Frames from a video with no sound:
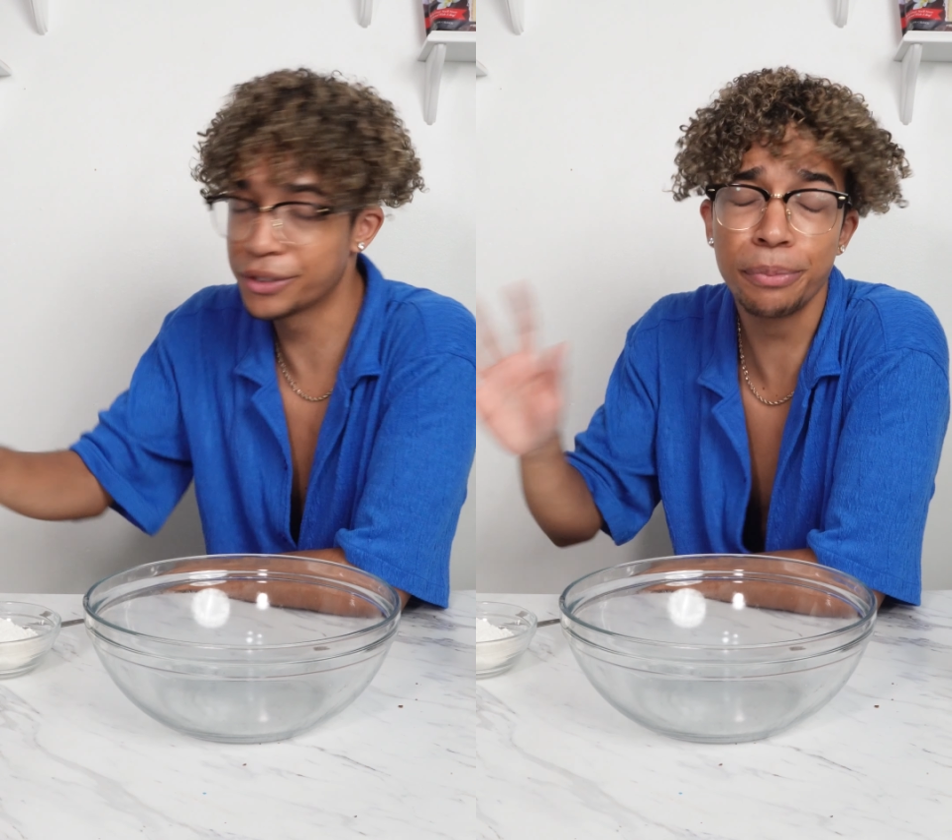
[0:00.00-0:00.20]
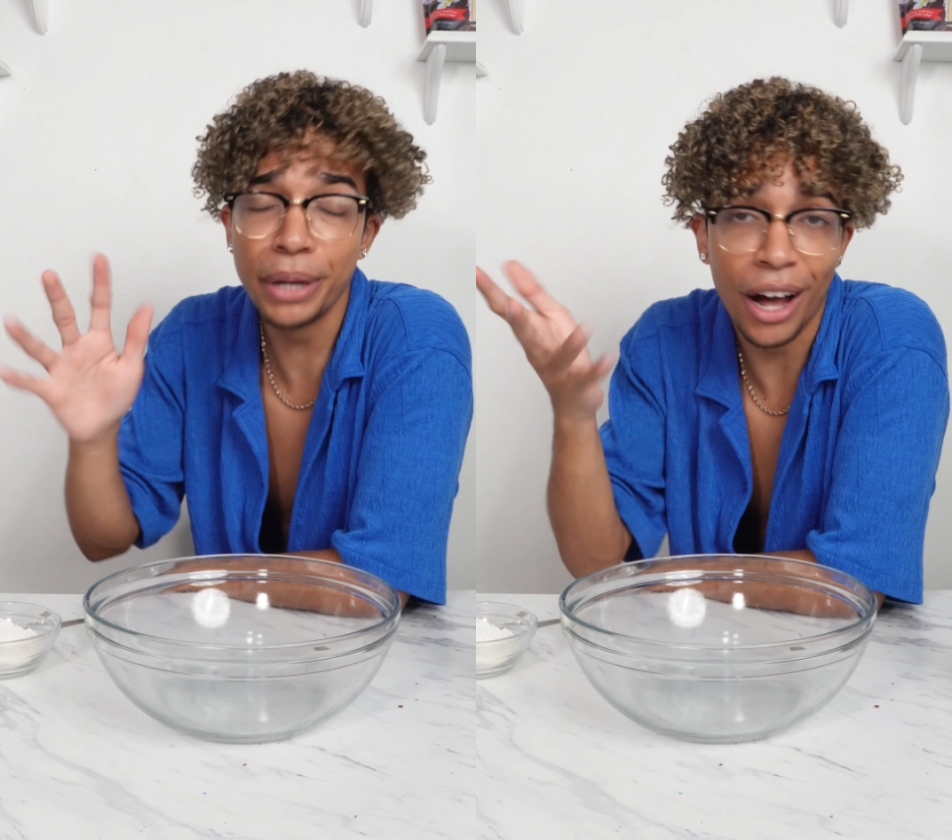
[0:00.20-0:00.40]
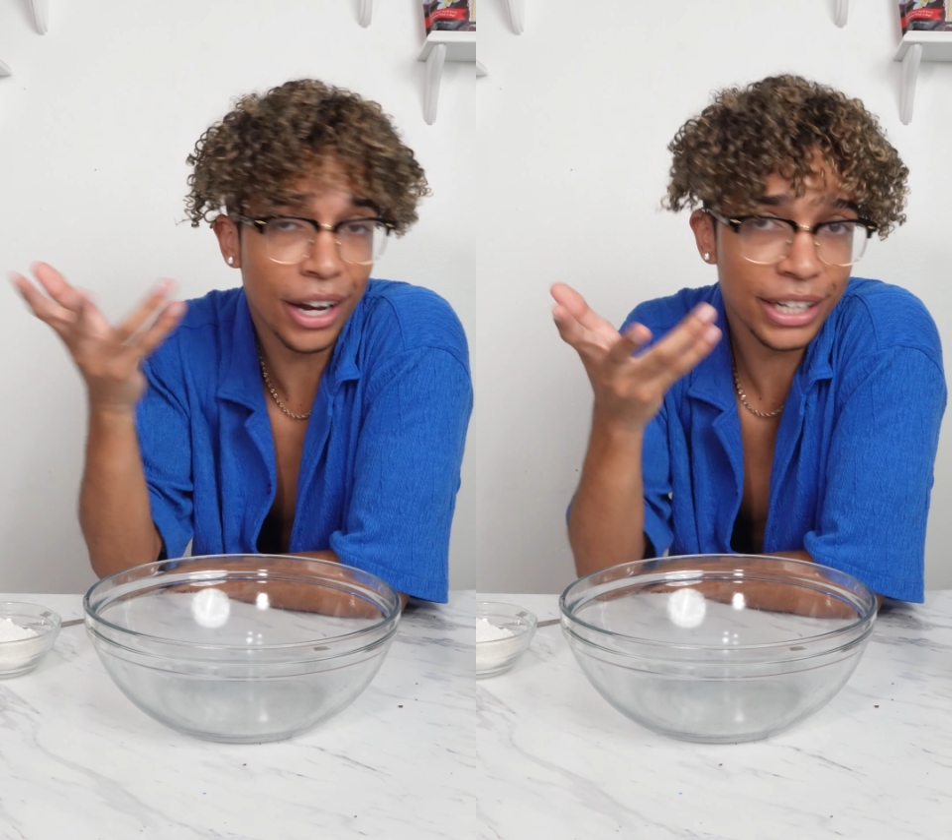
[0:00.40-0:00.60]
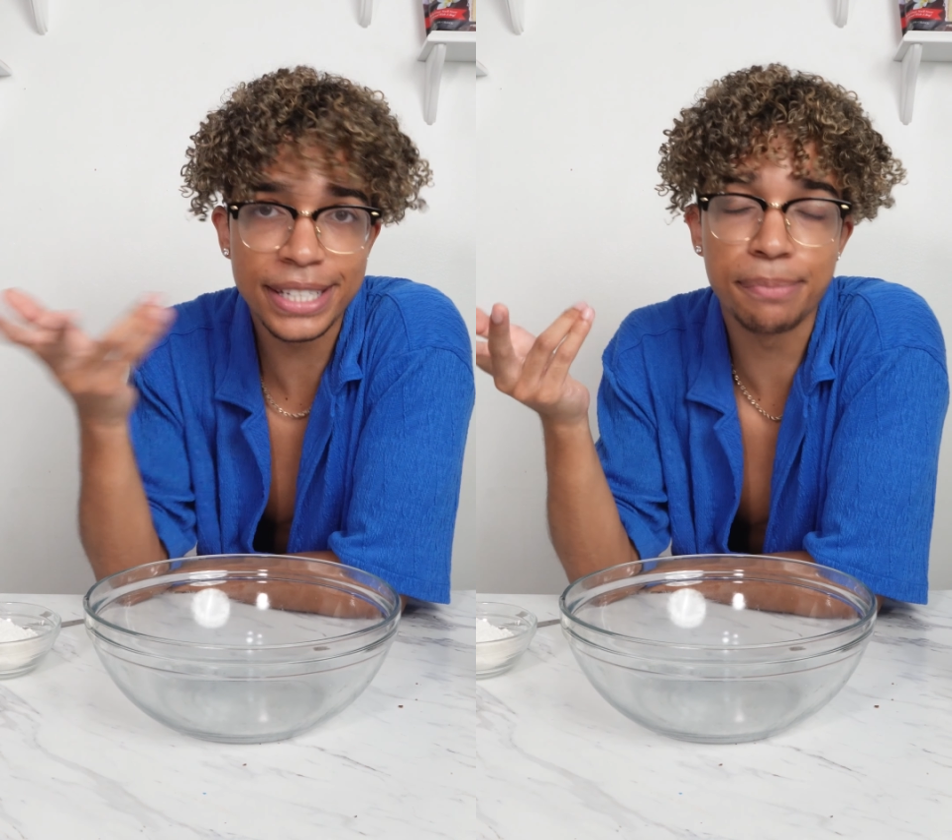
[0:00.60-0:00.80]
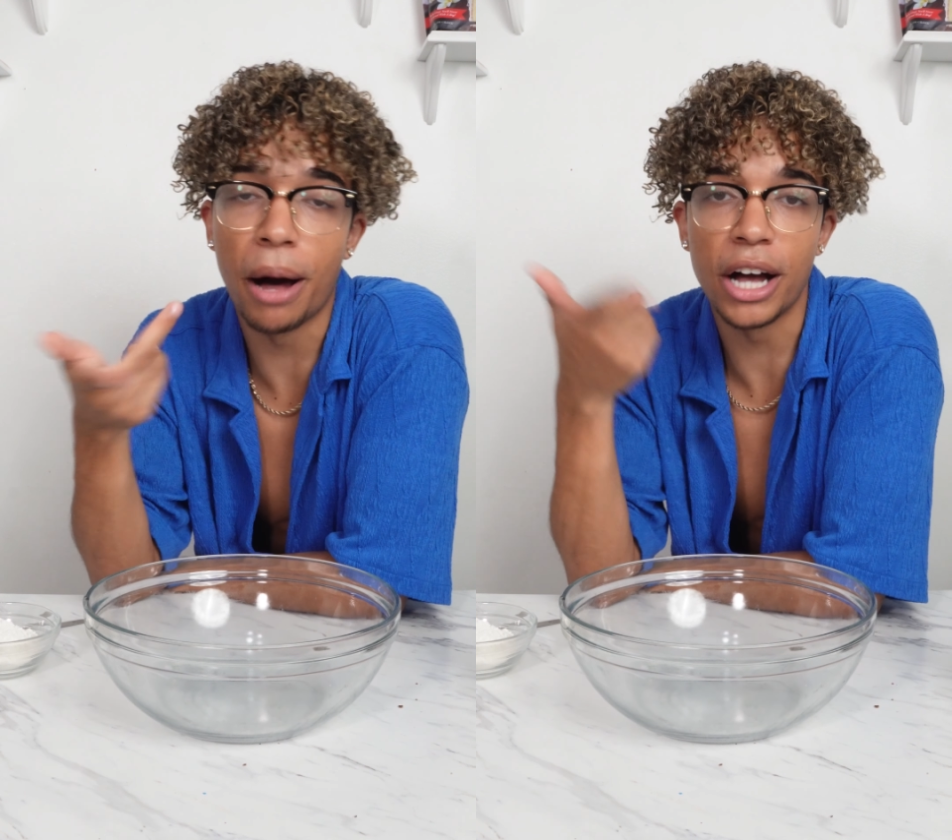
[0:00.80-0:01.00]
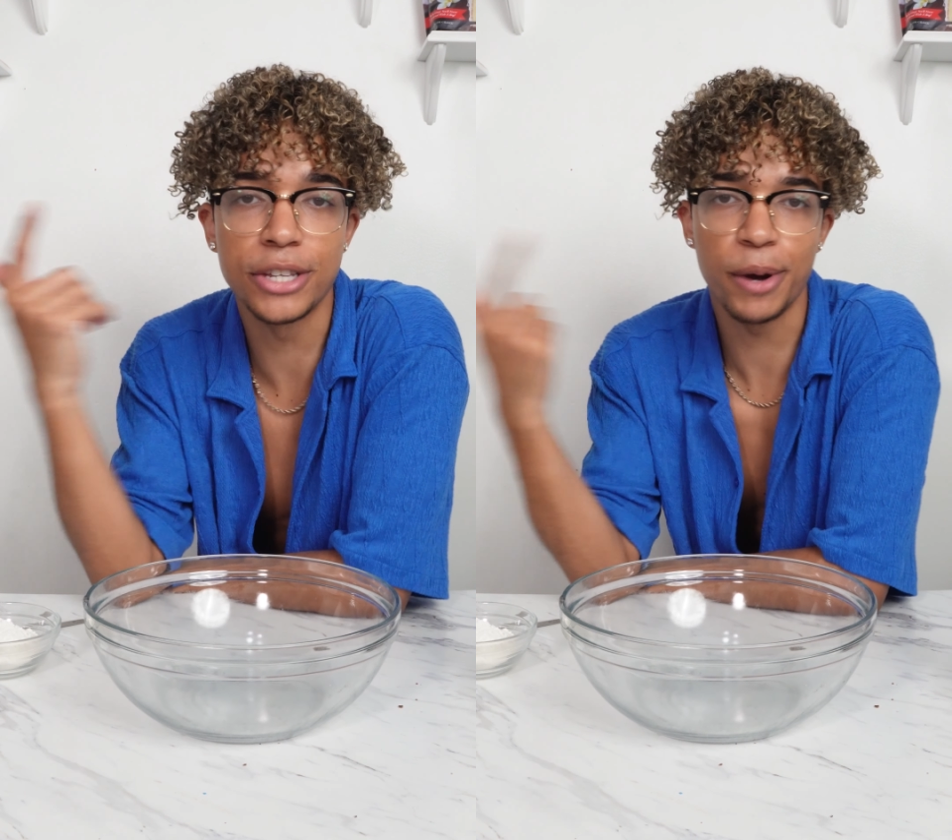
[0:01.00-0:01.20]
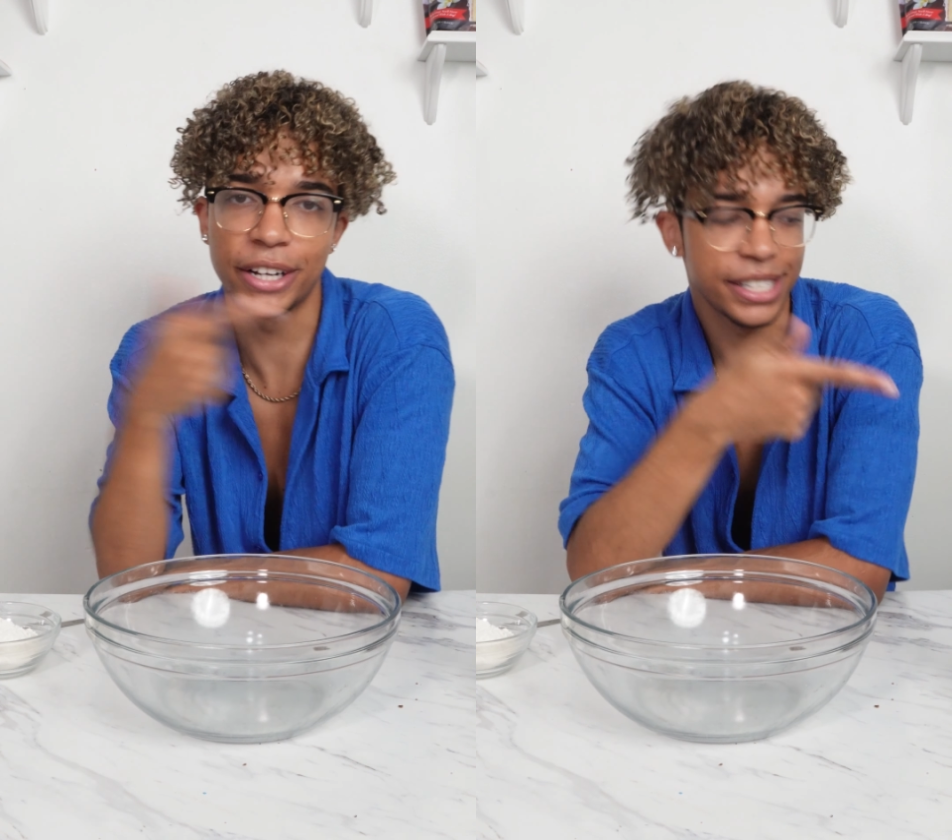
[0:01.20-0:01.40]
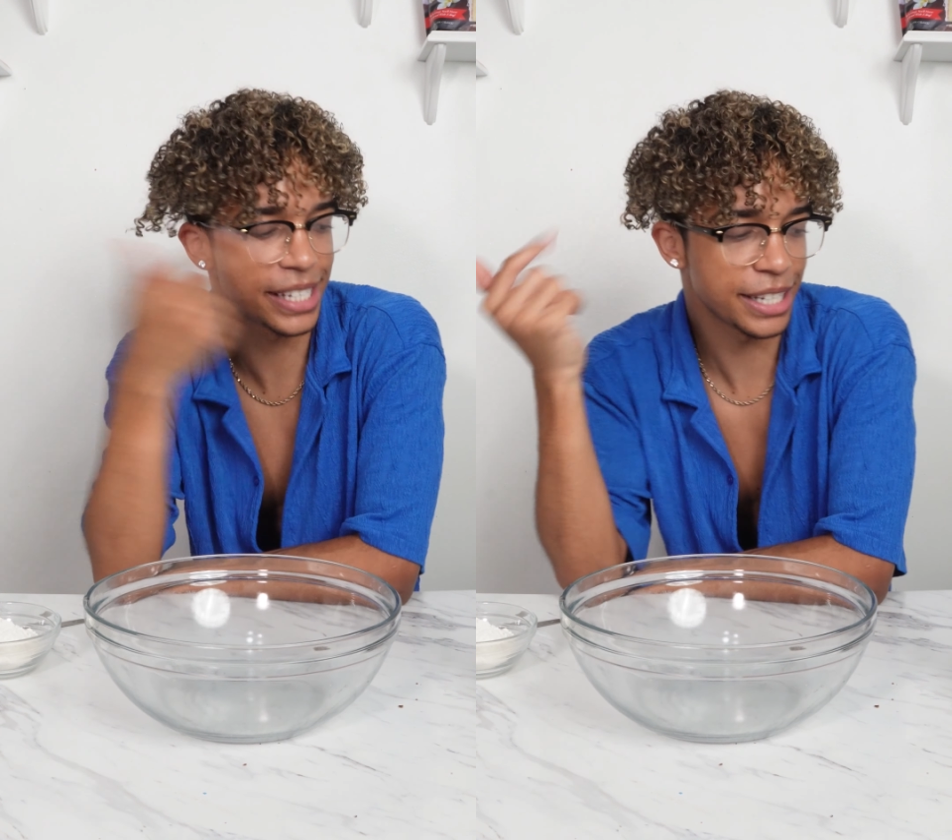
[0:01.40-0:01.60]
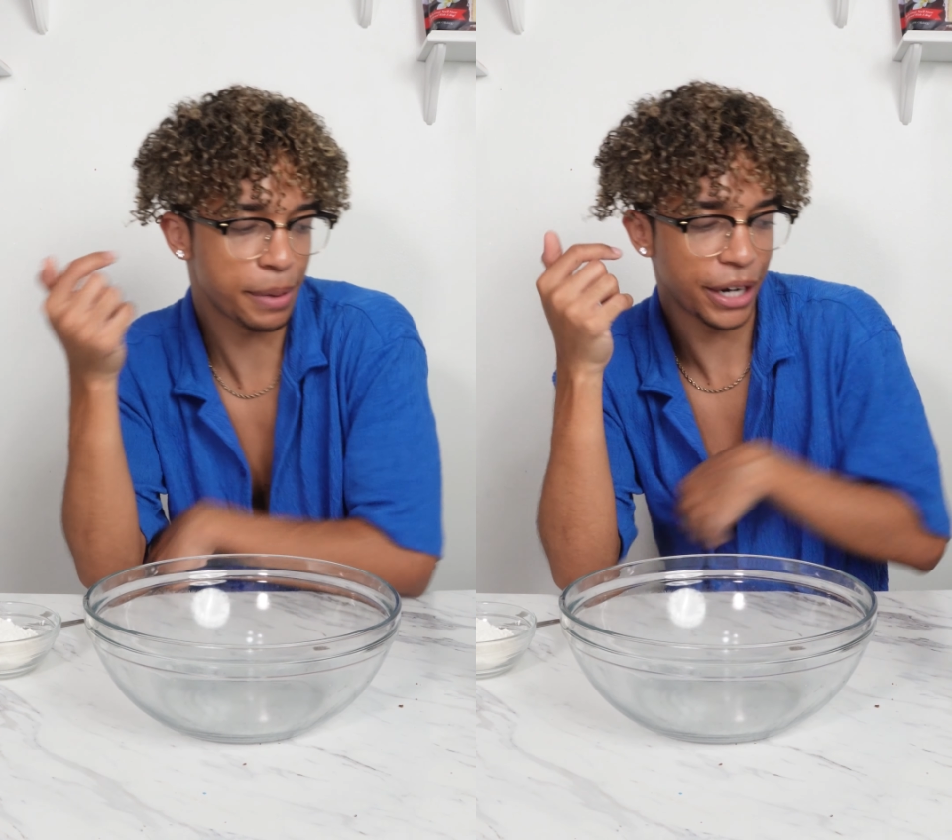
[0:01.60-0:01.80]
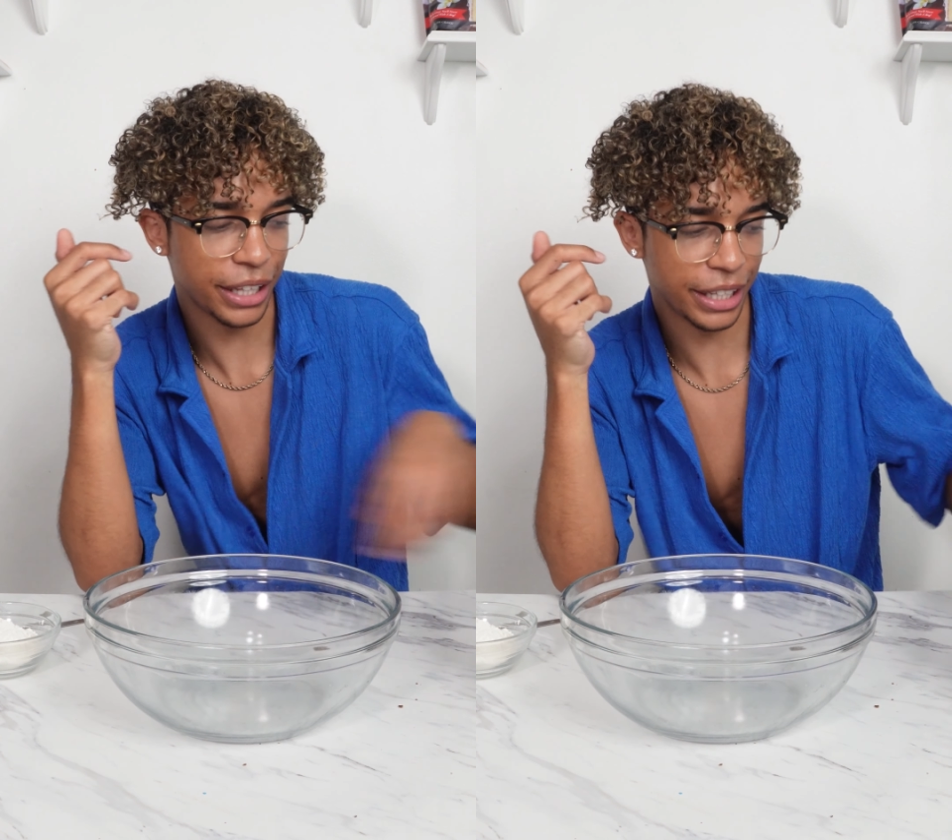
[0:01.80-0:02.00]
To be honest, box brownies taste
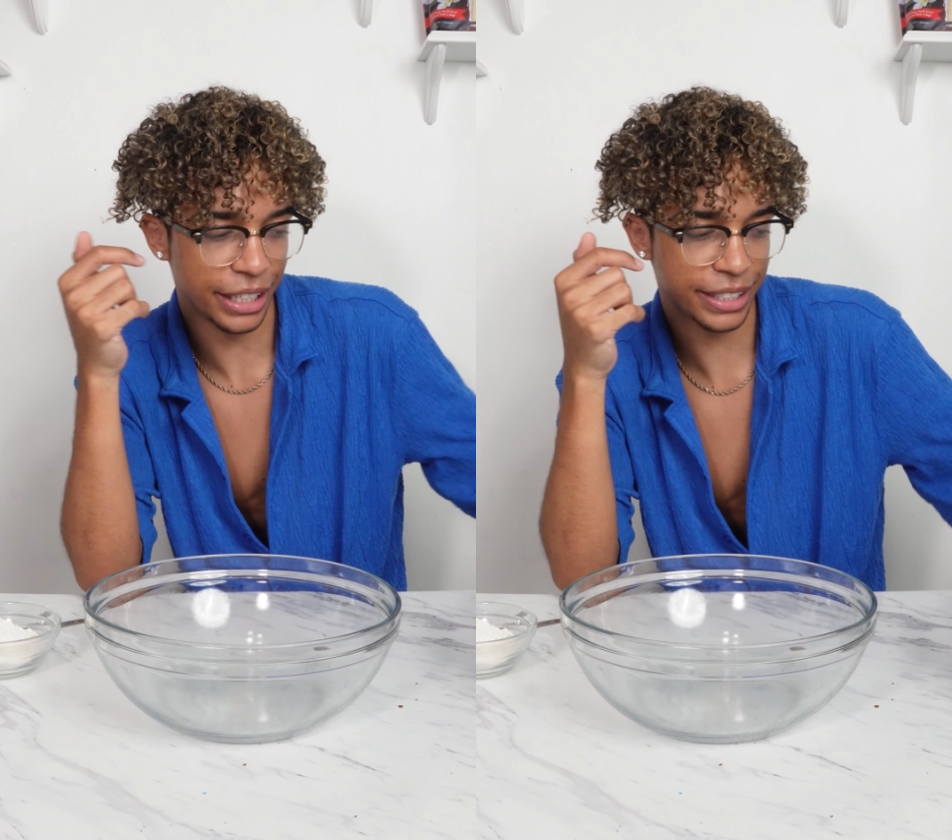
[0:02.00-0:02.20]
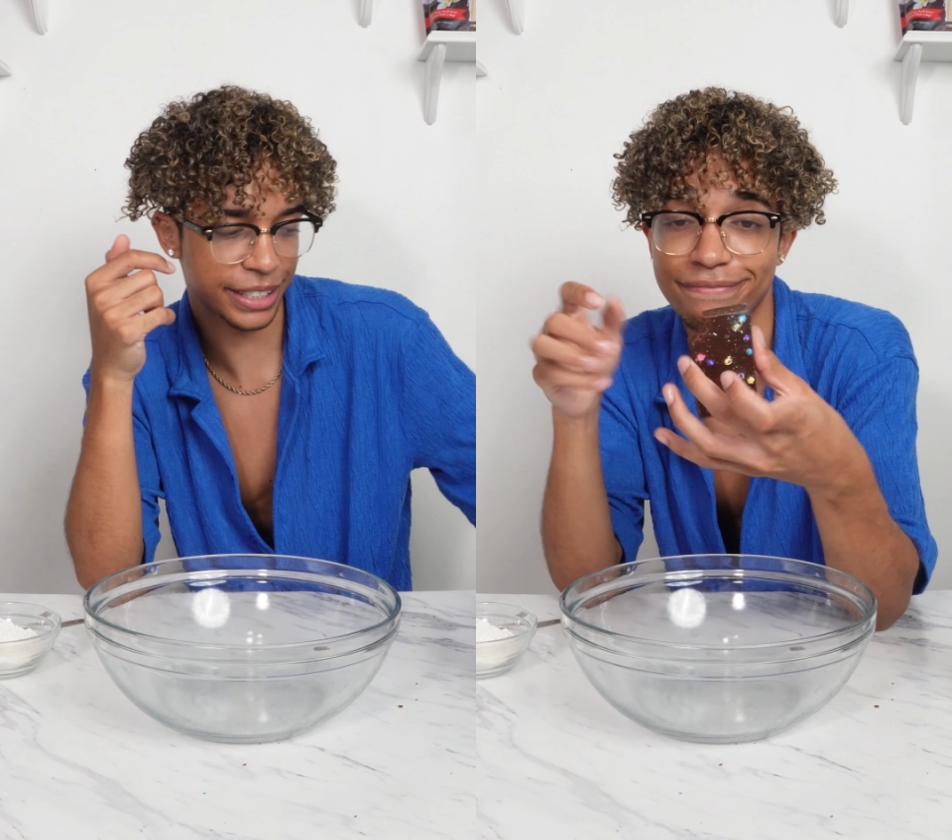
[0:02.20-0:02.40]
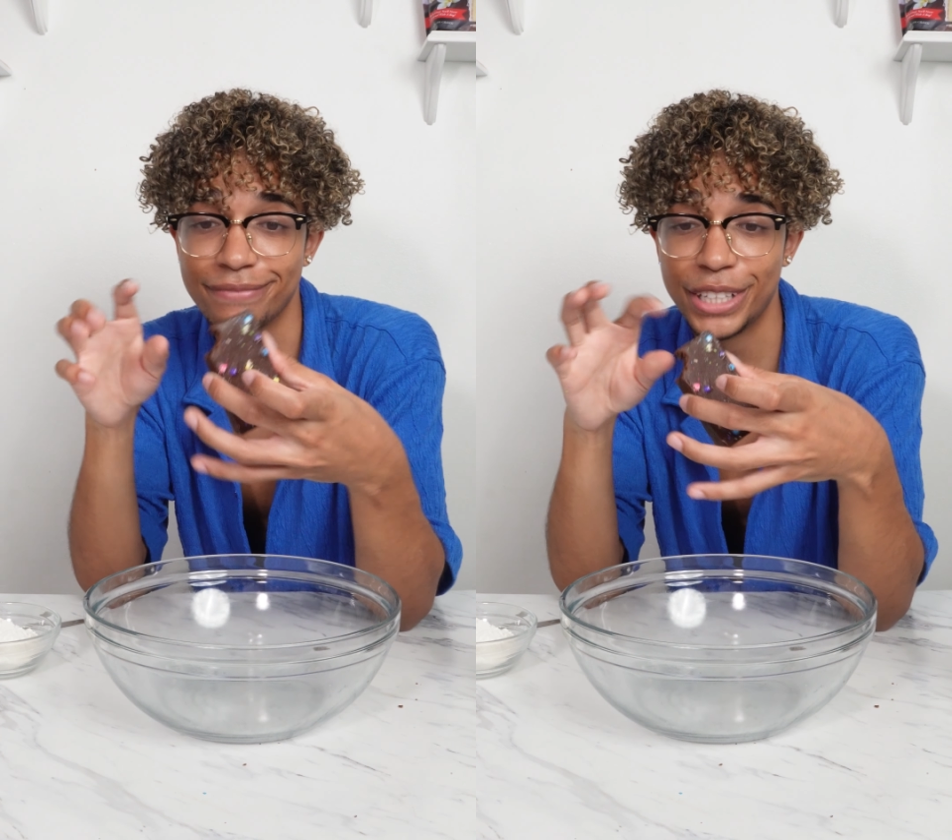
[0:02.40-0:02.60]
better than these.